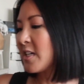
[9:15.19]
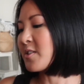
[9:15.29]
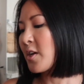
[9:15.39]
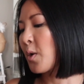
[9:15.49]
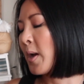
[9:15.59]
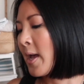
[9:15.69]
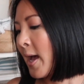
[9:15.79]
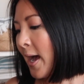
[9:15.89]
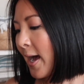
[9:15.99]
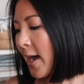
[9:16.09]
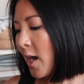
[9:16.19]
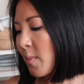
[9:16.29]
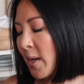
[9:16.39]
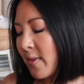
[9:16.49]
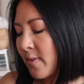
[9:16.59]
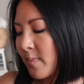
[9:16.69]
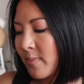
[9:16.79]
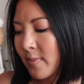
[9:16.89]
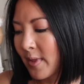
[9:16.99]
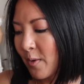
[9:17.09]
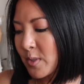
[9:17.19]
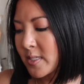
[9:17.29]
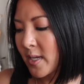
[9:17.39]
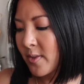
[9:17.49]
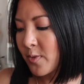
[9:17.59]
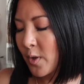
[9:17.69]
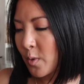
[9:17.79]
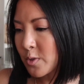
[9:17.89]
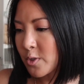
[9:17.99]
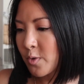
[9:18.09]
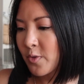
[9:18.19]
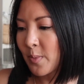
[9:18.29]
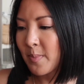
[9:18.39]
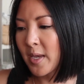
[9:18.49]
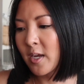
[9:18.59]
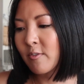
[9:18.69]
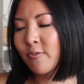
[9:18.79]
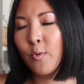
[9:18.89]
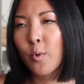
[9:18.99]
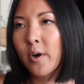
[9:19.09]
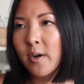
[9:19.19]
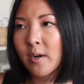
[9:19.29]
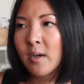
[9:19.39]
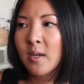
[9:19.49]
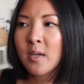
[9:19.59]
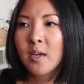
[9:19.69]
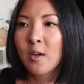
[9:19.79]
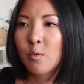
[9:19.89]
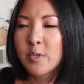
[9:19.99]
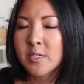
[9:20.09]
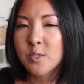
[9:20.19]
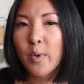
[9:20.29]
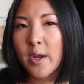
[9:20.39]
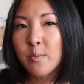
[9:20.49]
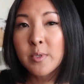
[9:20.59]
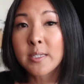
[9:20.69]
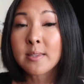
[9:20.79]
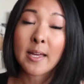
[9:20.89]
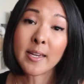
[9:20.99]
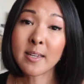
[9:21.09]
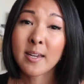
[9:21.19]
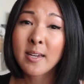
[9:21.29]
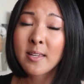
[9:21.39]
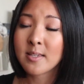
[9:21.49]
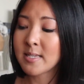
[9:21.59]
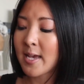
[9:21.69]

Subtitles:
So I would say that those are sort of the main 4 reasons why I really like this